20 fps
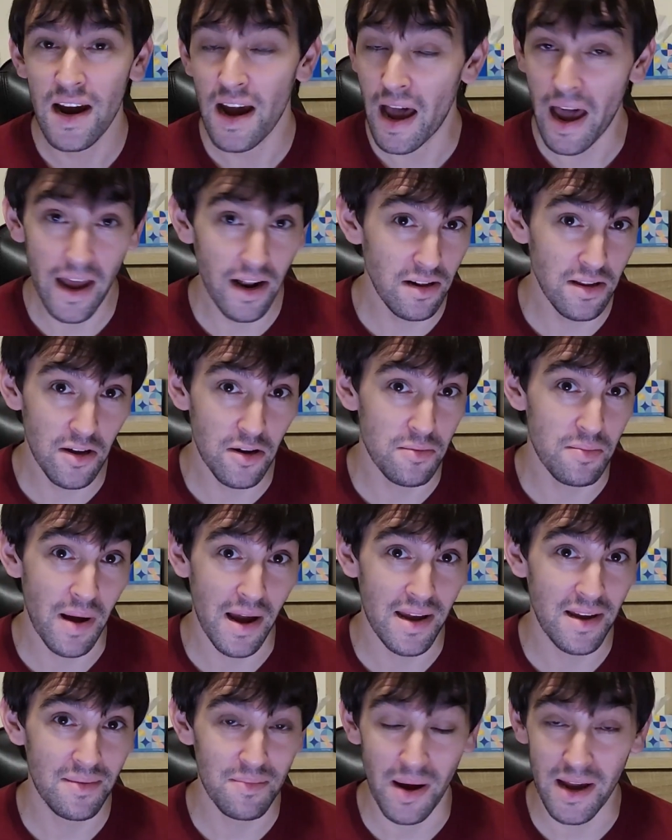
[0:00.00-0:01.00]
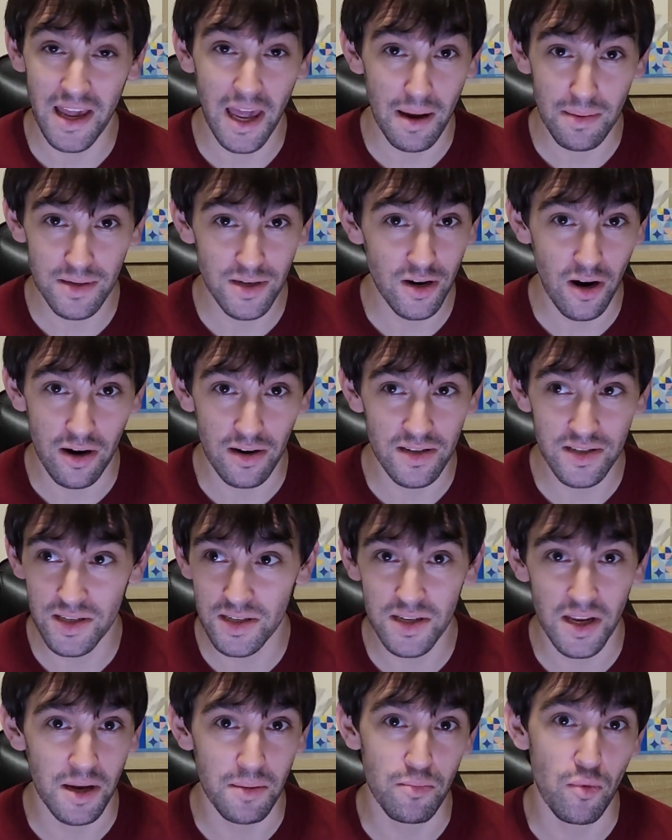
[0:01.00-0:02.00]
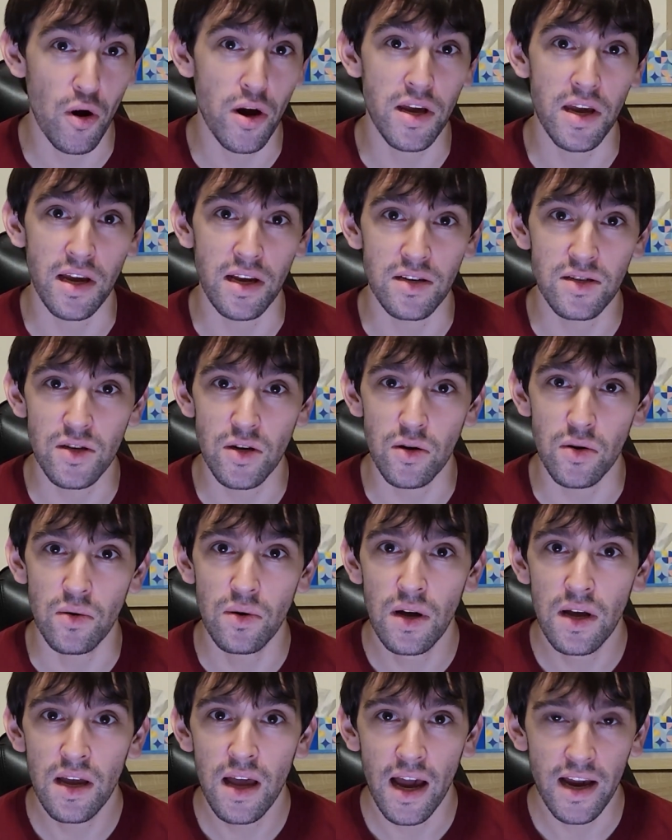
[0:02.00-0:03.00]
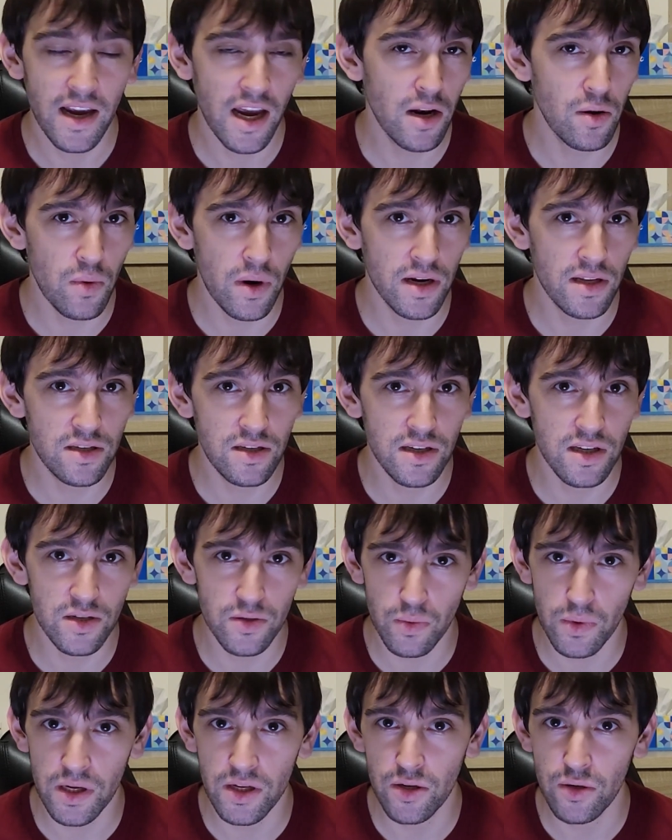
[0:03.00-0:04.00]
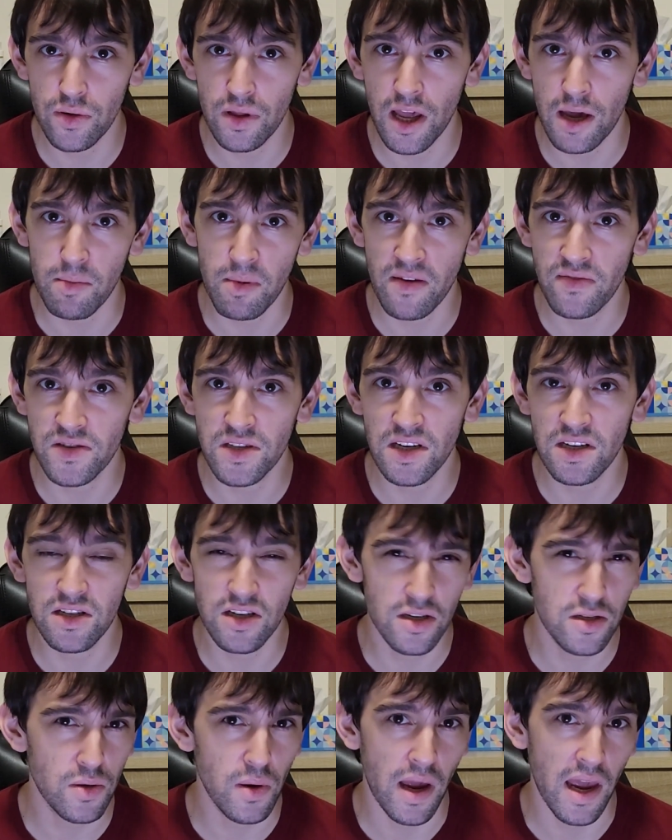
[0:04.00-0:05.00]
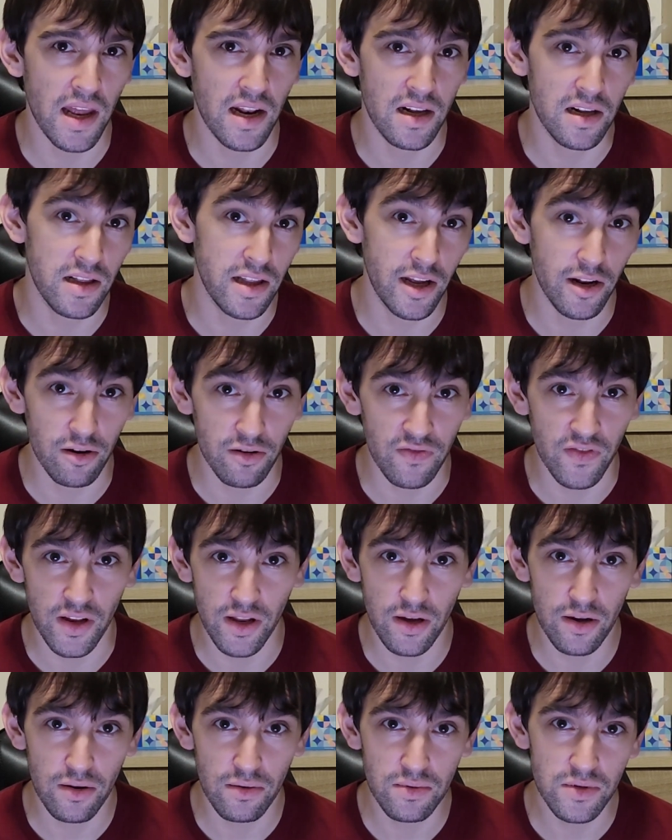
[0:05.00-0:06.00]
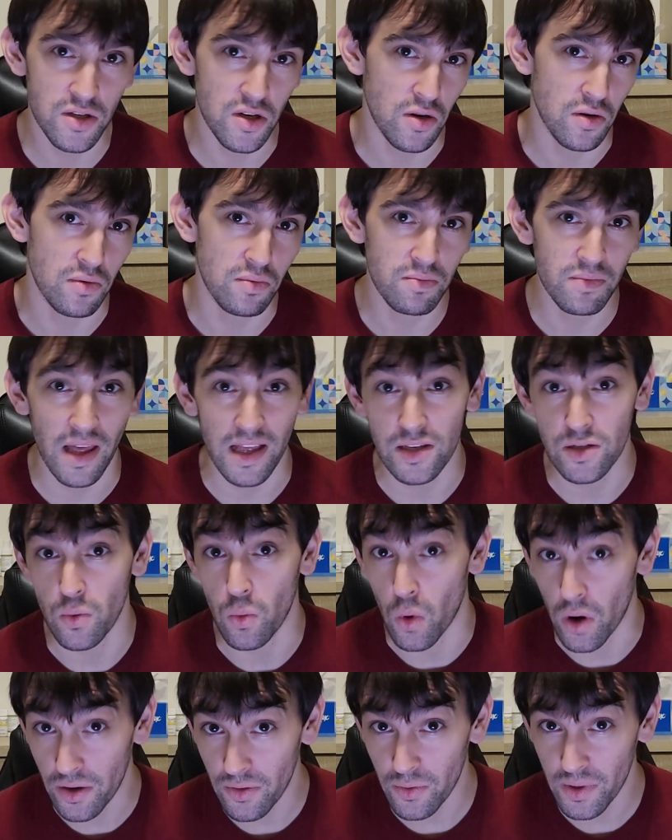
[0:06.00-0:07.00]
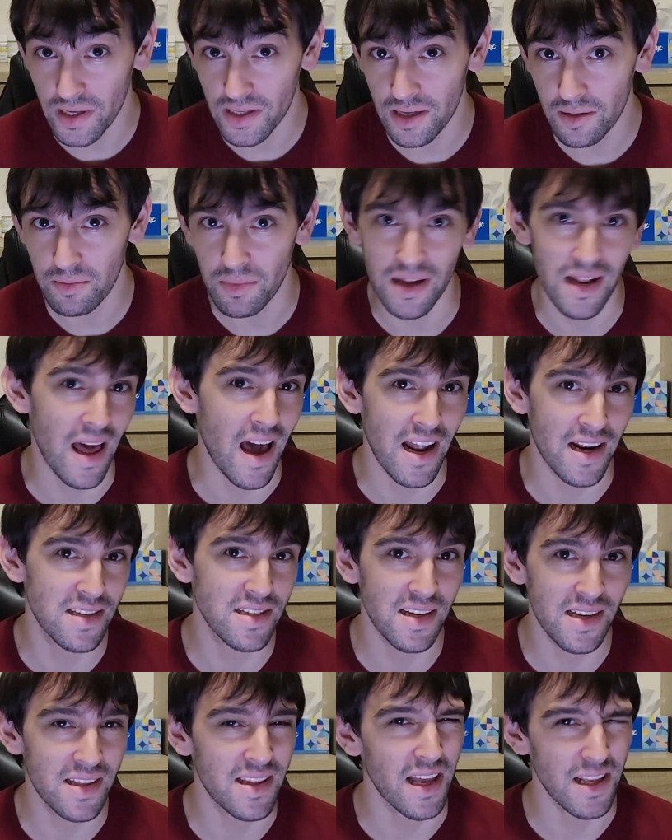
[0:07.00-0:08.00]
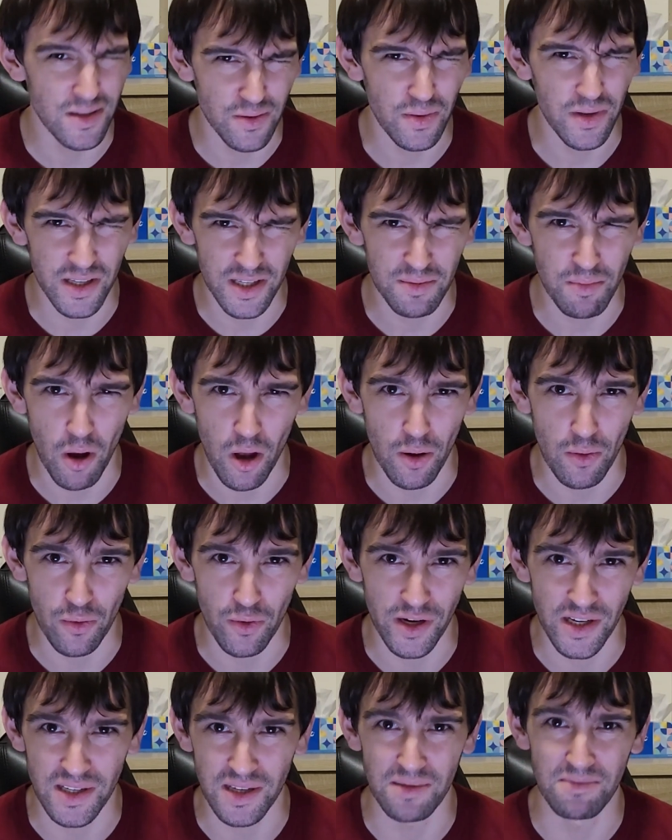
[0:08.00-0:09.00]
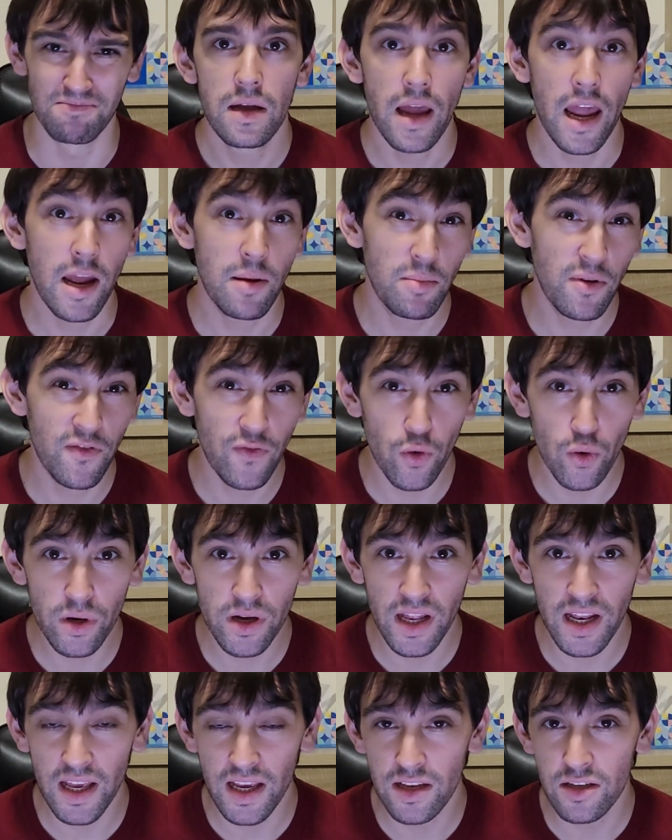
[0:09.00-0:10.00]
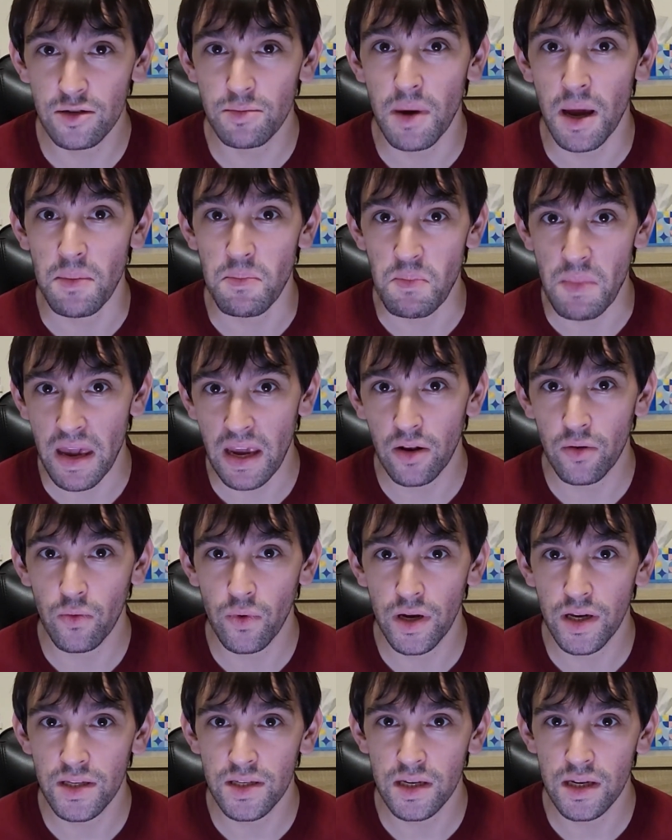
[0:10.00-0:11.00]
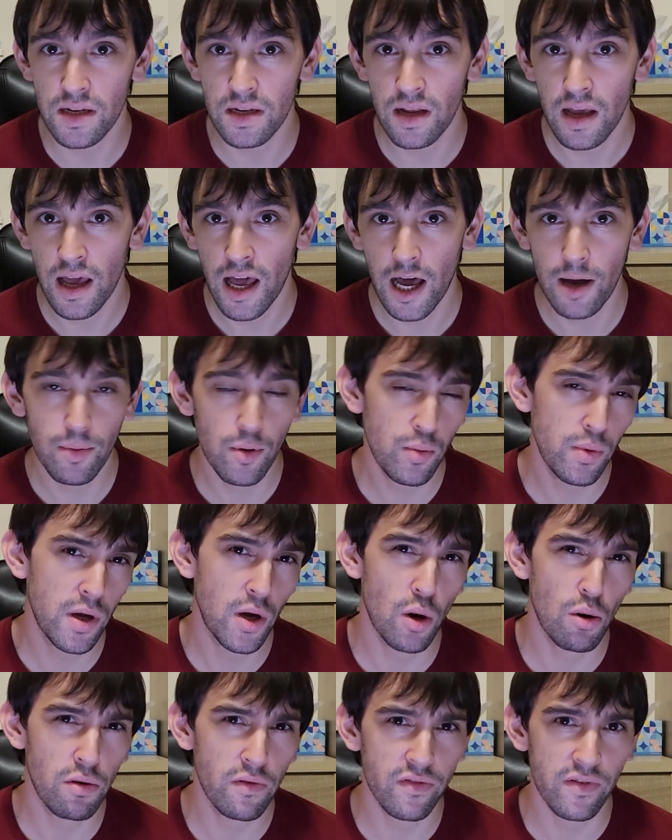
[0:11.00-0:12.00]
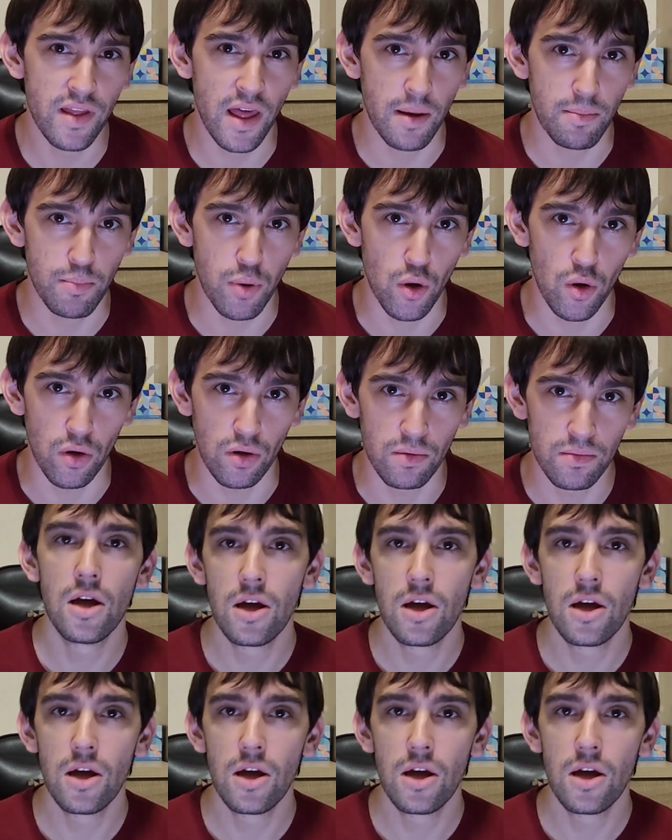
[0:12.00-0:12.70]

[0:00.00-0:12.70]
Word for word: I don't know, my, my capture card is just like breaking, so I kind of wanted to just redo the MFC just so I had a cleaner video, so that's one reason, but honestly, that's a really small reason. And before getting into my main reason, how about we go over that poll?